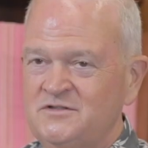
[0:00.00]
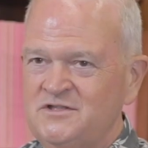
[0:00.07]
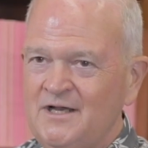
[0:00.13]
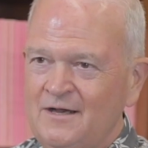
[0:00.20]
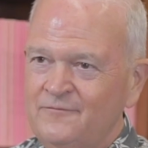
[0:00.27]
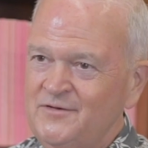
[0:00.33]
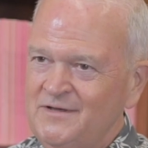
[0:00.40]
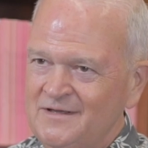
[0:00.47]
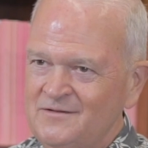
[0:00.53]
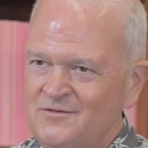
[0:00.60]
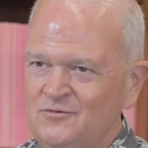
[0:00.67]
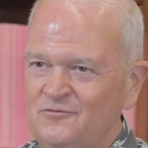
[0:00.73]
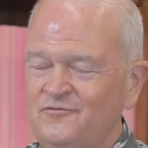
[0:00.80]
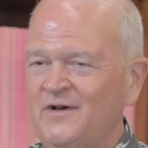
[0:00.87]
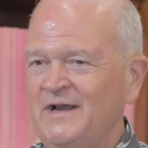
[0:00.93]
Jeff, again
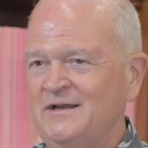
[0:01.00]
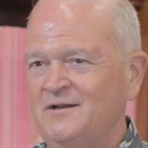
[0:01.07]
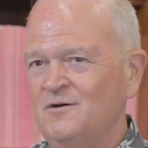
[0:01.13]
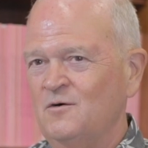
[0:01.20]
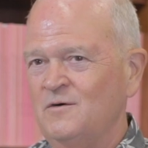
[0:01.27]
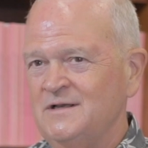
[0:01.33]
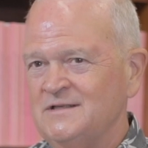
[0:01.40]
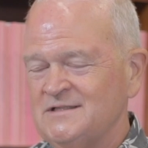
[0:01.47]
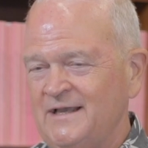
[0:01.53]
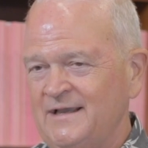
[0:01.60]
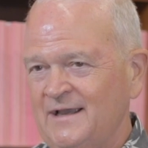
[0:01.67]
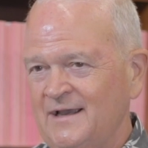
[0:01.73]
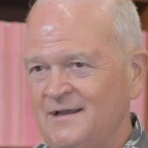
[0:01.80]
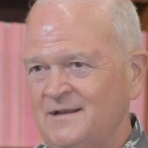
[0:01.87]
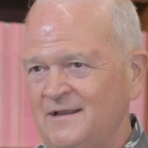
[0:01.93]
through FICOH, has
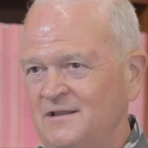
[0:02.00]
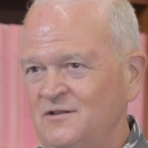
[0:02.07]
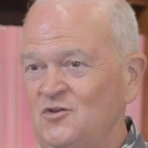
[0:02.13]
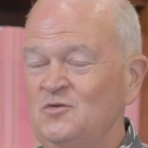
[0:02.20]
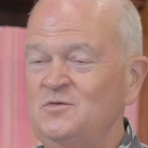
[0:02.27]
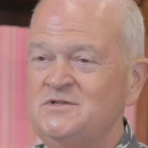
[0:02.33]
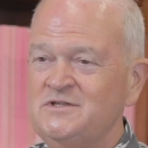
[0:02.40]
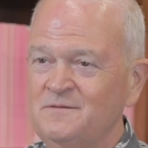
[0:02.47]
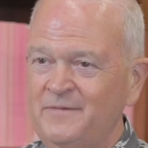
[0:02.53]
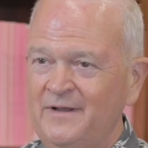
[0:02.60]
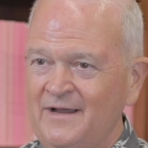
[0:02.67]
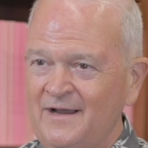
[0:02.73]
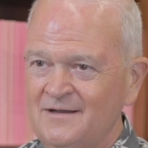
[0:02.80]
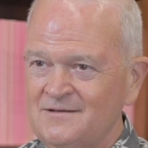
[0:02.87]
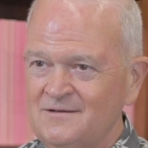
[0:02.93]
had a huge
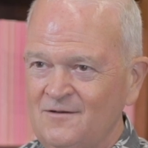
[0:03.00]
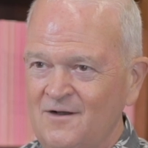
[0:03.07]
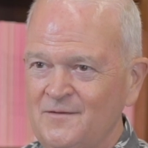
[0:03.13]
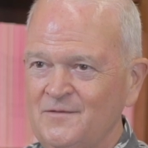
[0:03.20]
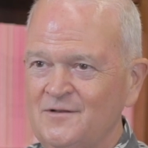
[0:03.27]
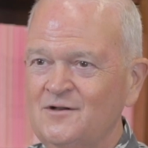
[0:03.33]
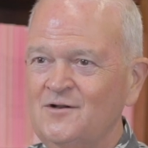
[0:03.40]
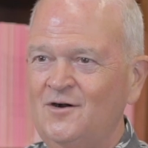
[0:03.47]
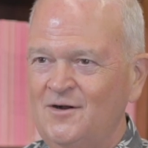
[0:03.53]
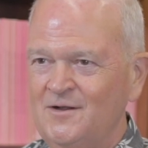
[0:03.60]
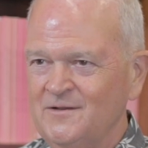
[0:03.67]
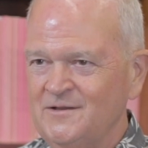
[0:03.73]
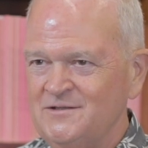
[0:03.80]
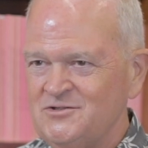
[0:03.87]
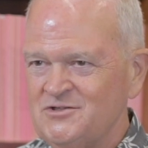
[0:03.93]
impact on the
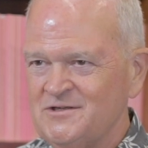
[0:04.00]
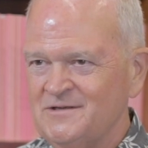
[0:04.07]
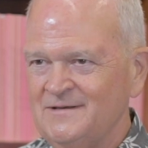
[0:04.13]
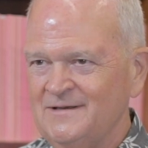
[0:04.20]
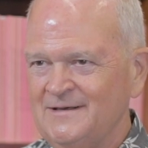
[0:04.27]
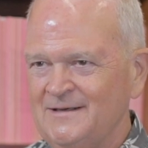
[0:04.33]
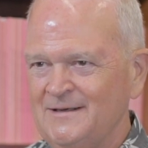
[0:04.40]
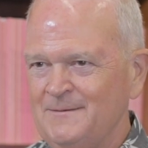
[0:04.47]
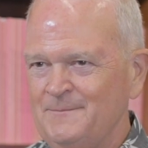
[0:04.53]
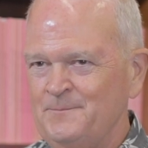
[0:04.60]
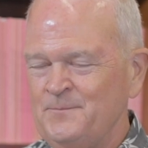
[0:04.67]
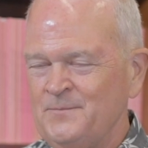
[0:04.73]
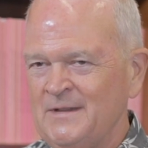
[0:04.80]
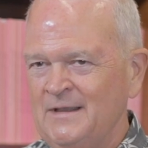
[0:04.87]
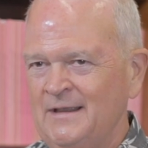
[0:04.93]
college.
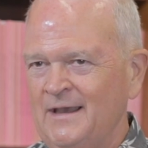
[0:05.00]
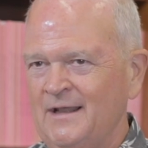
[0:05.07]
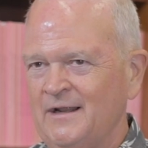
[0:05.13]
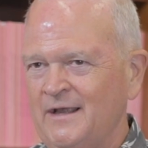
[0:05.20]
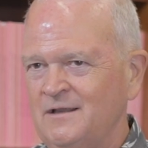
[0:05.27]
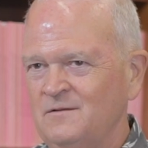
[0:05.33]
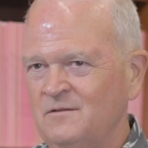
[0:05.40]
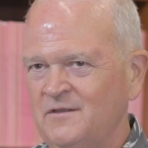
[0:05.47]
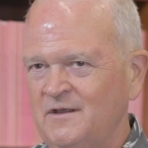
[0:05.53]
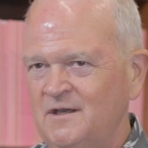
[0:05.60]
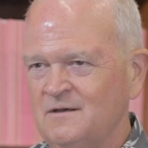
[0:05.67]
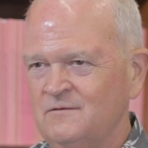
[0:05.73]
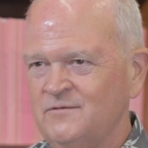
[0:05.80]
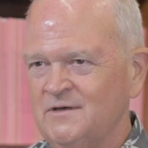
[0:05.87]
And I can think of